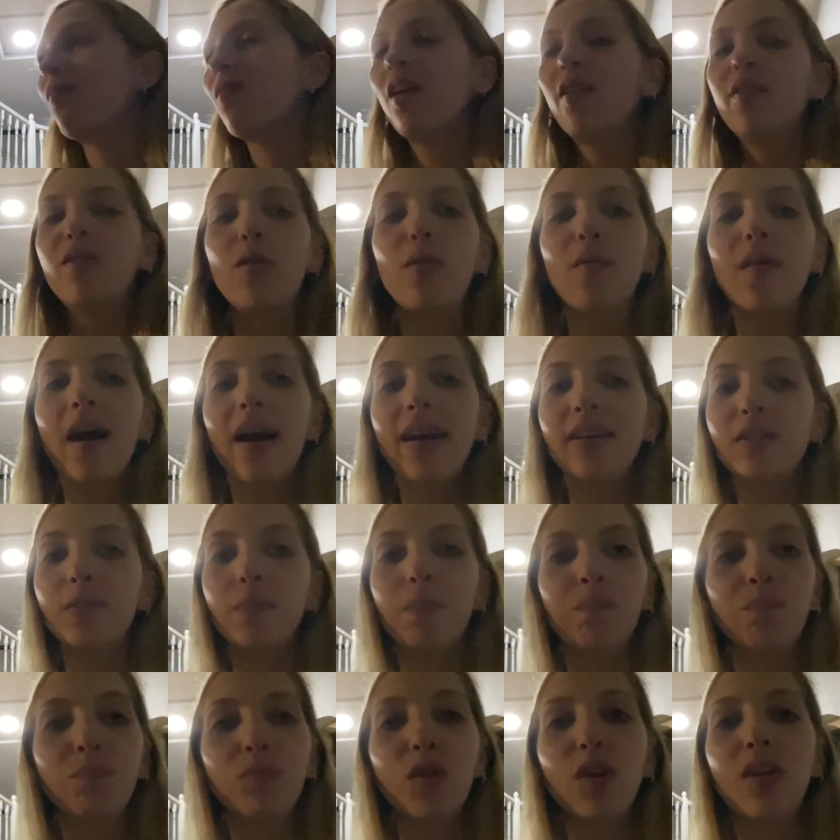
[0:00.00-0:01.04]
No, guys,
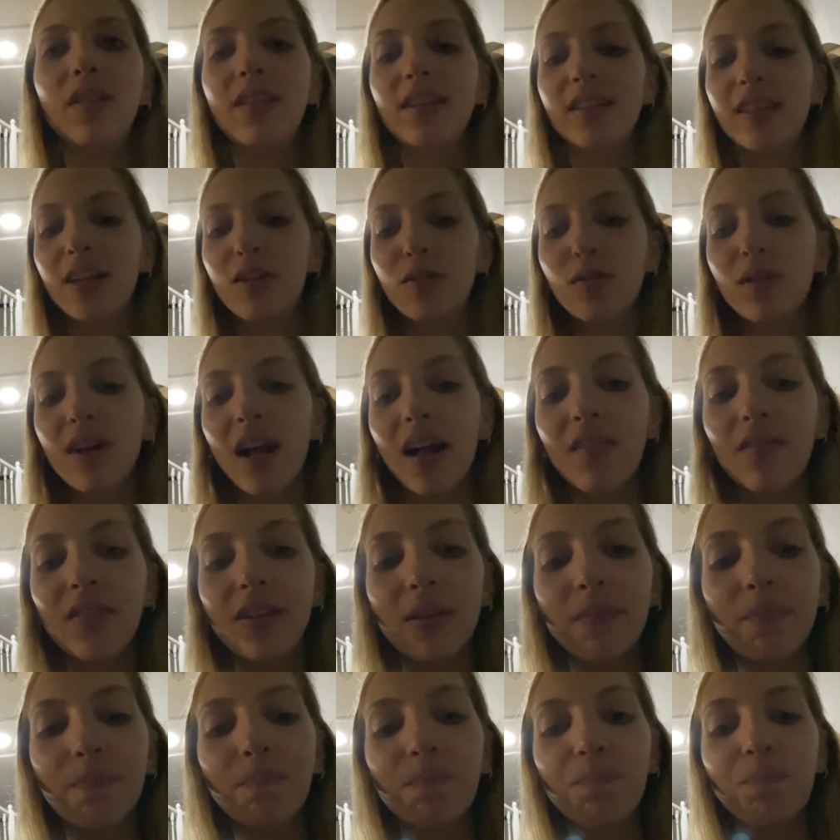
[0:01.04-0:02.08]
don't listen to
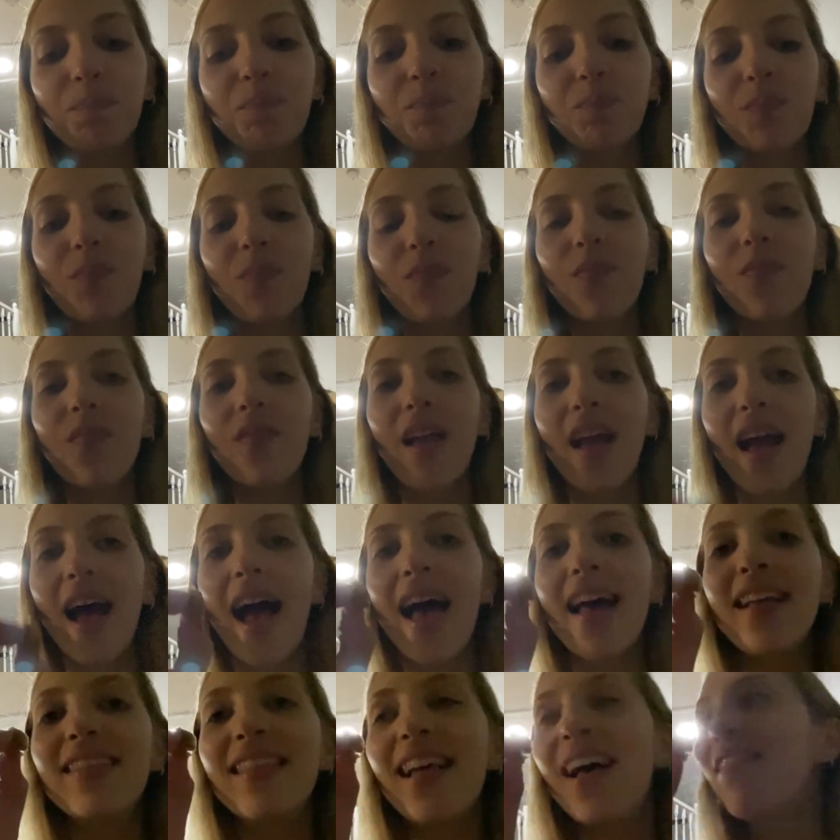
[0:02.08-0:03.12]
Calvin. Hey.
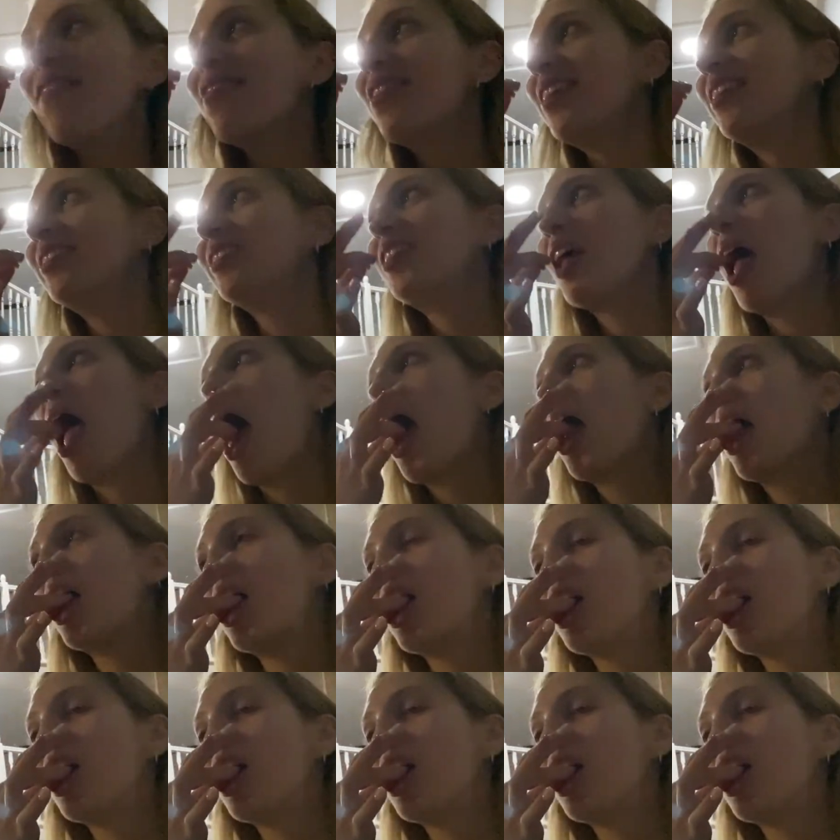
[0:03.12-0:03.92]
I love this.